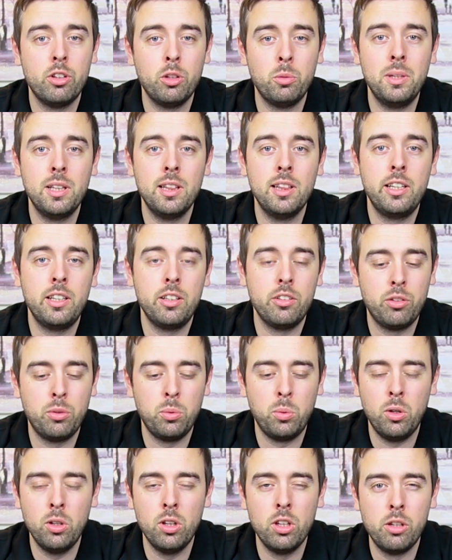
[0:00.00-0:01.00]
There'll be links
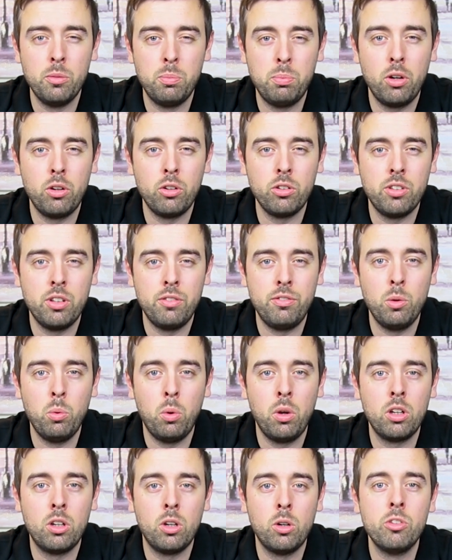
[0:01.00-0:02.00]
to all of the products if you
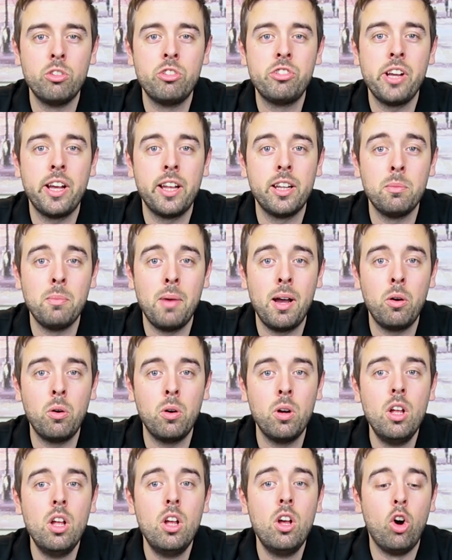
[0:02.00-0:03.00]
want to go and check them
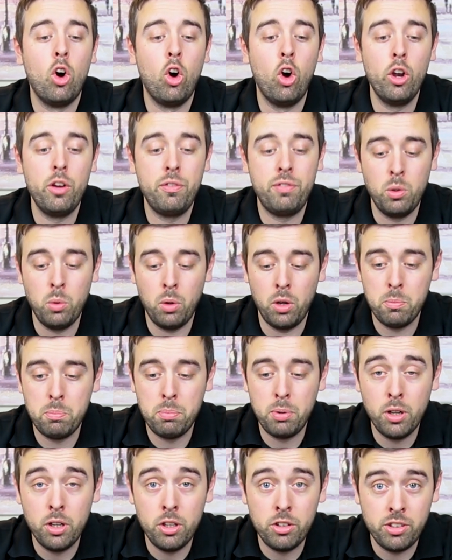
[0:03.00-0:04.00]
out, or if you want to
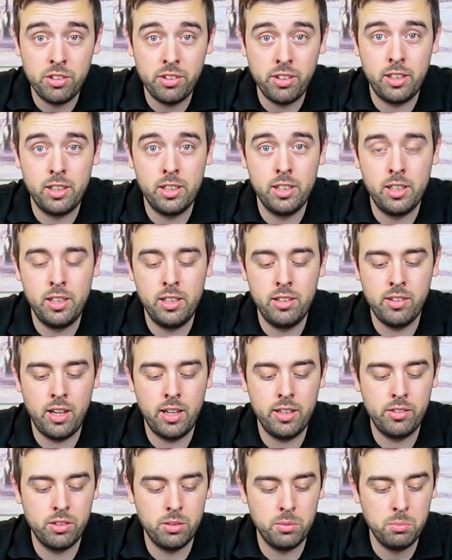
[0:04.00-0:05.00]
purchase any of these
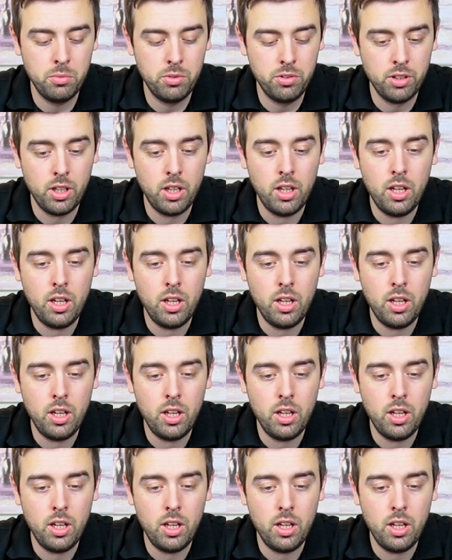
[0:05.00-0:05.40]
items.